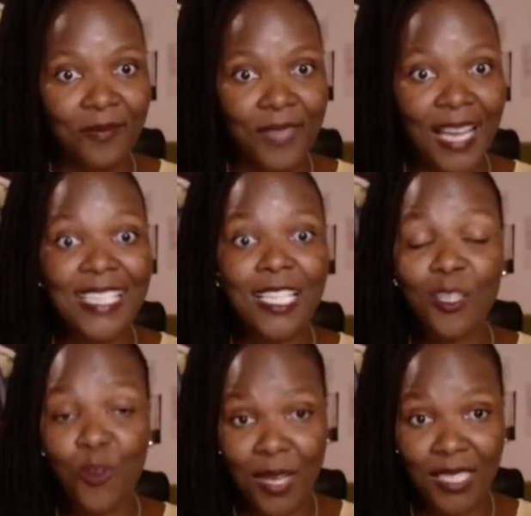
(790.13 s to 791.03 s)
Until
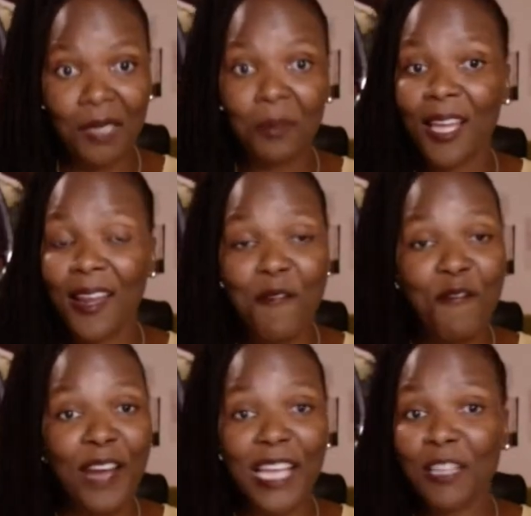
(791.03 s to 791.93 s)
you accept that and
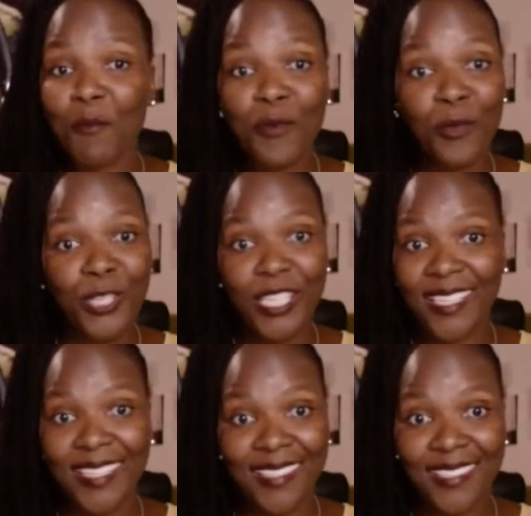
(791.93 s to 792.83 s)
find the beauty in
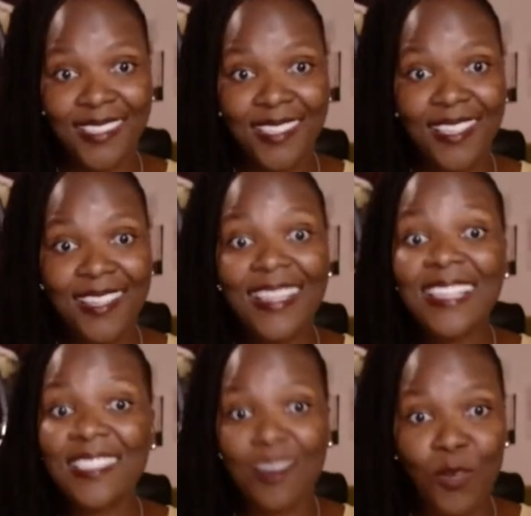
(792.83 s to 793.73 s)
it, then
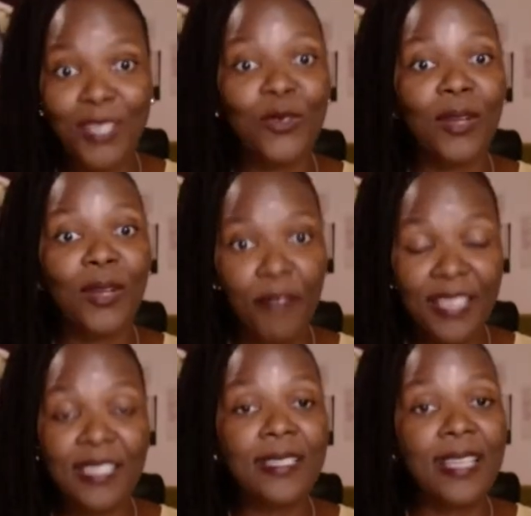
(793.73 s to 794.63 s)
someone is going to
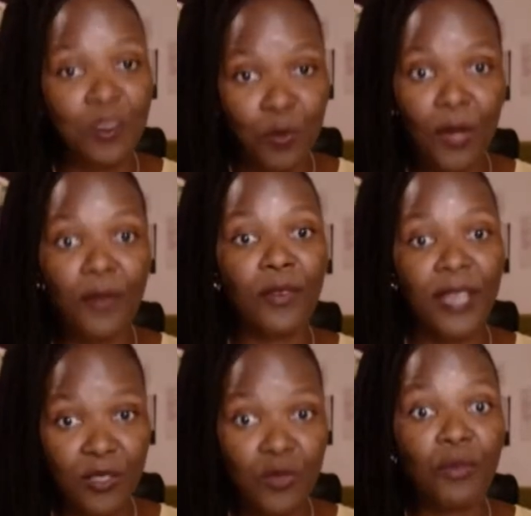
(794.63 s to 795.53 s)
find it as beautiful
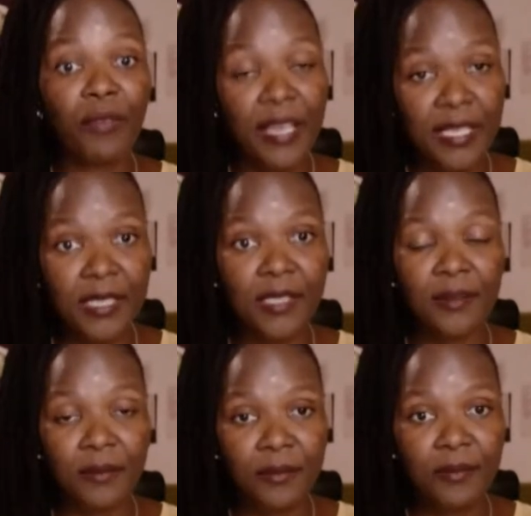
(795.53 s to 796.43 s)
as you find it.
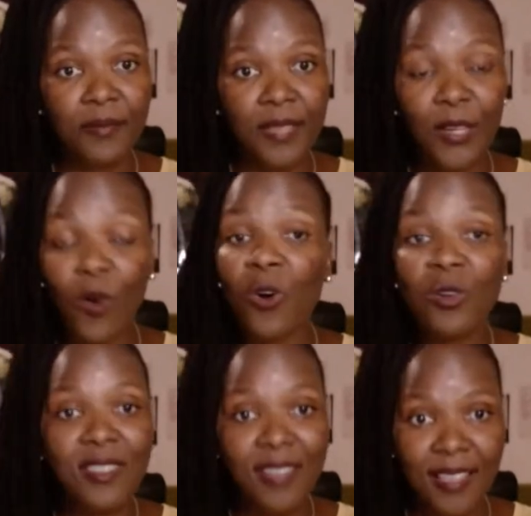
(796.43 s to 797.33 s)
It all
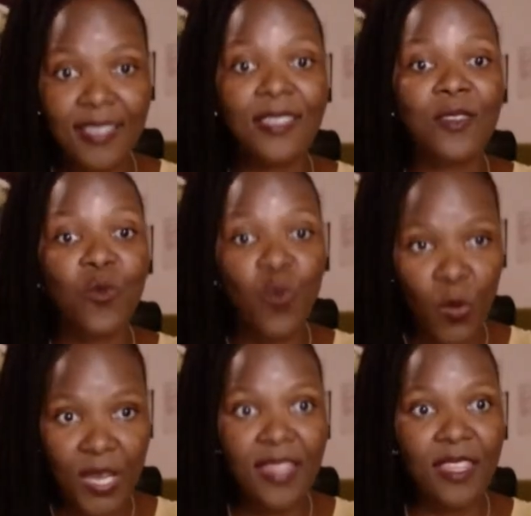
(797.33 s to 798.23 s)
starts
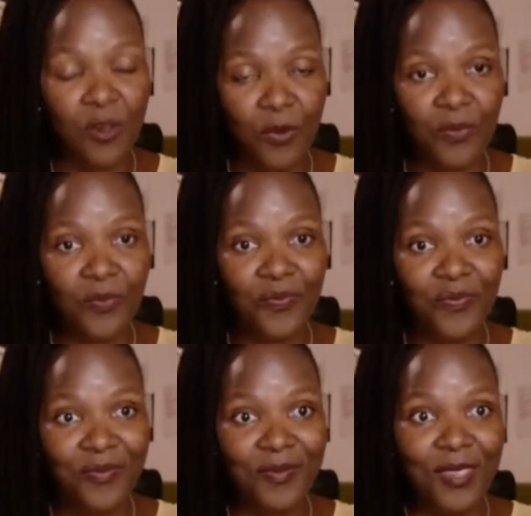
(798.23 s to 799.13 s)
with you.
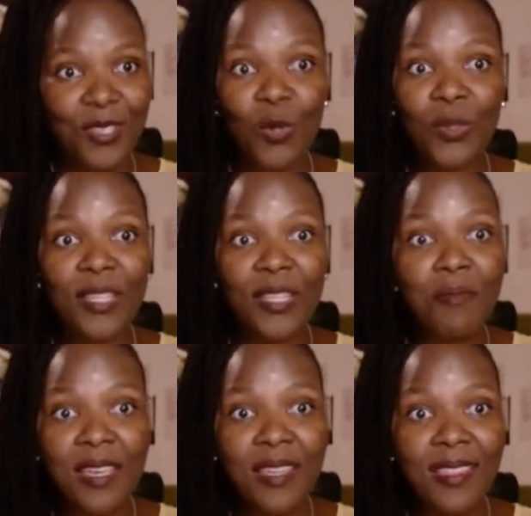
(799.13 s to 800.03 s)
So this
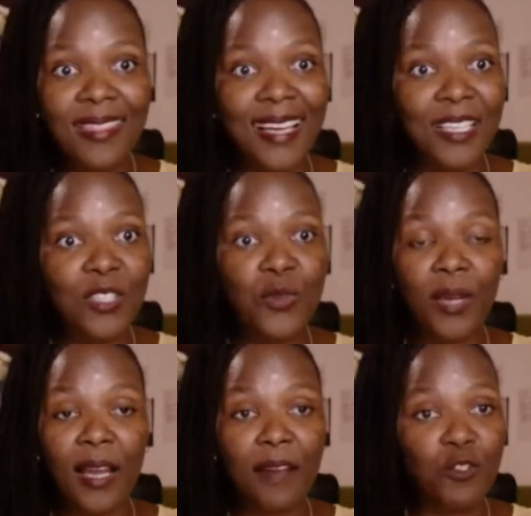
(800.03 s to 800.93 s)
myth that you
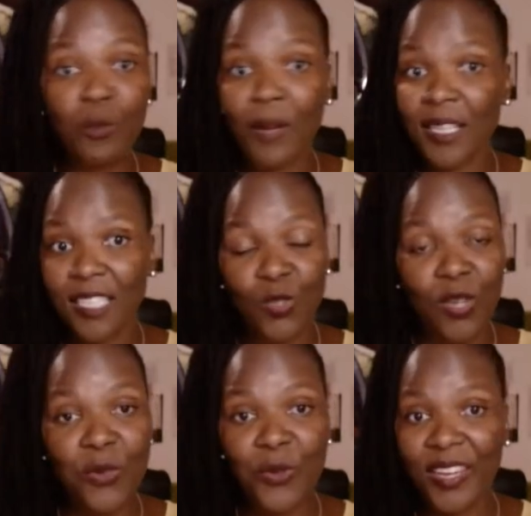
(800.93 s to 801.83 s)
love too much, that's why
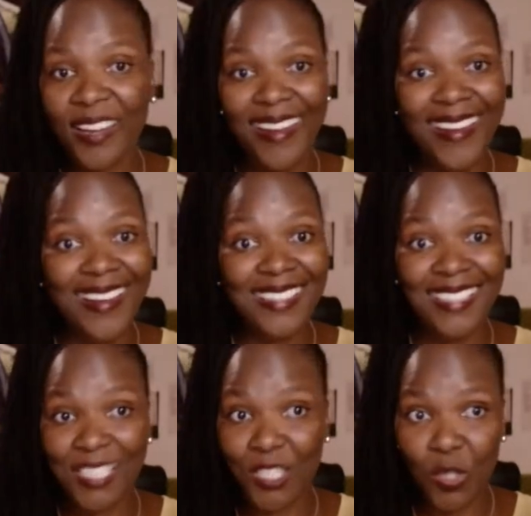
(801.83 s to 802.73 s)
you get hurt,
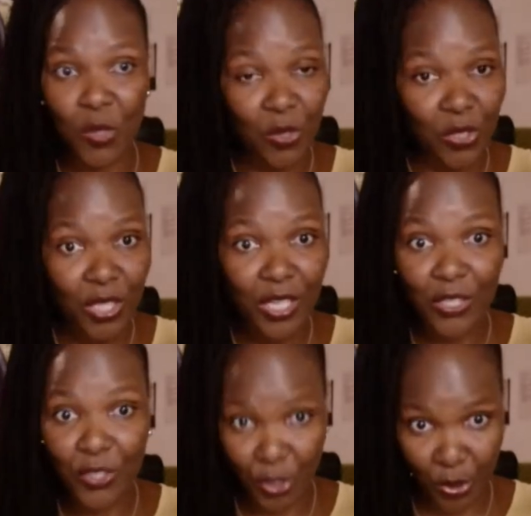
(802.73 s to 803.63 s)
it's not
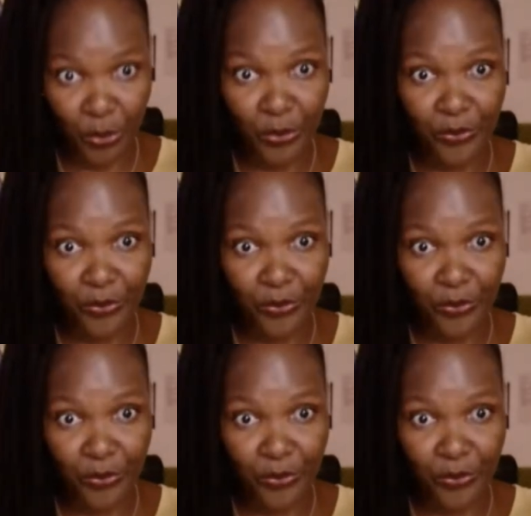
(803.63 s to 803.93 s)
true.